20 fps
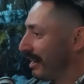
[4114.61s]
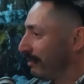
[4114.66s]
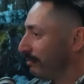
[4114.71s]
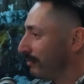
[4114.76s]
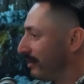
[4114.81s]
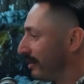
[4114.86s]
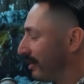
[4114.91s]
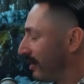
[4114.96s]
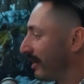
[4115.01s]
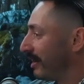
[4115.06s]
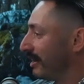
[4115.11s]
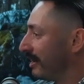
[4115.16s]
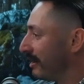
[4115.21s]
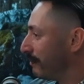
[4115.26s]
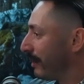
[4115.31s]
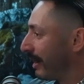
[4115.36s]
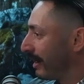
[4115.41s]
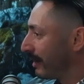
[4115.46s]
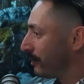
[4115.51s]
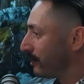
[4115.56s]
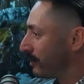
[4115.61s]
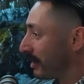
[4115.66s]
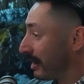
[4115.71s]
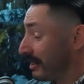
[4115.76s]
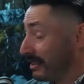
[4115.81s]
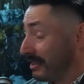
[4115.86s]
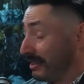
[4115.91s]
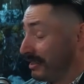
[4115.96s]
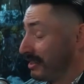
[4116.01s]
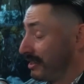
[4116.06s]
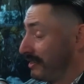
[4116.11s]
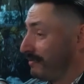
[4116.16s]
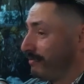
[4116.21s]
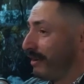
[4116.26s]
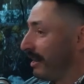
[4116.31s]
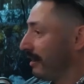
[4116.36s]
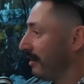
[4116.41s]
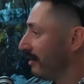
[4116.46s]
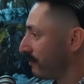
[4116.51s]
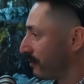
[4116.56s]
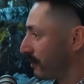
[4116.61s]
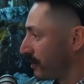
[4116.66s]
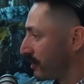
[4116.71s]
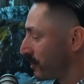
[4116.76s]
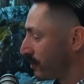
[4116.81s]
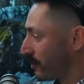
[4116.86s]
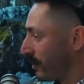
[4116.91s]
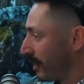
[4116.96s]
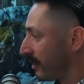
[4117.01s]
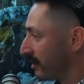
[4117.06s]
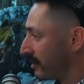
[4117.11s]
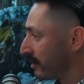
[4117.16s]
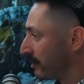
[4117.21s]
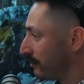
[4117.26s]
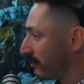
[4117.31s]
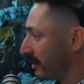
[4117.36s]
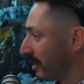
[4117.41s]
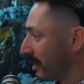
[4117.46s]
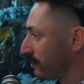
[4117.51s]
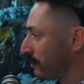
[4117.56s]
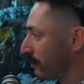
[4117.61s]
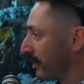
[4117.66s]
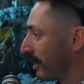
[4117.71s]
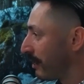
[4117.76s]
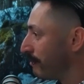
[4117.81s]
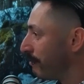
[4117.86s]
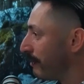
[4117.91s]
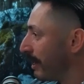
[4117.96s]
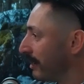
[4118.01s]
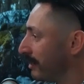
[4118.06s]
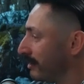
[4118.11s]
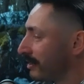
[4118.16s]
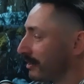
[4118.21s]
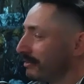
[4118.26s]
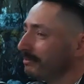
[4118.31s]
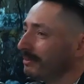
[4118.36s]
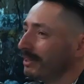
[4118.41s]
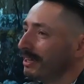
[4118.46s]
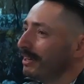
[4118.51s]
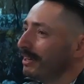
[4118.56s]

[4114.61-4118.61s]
I'm learning by those. And it's very frustrated sometimes when I make some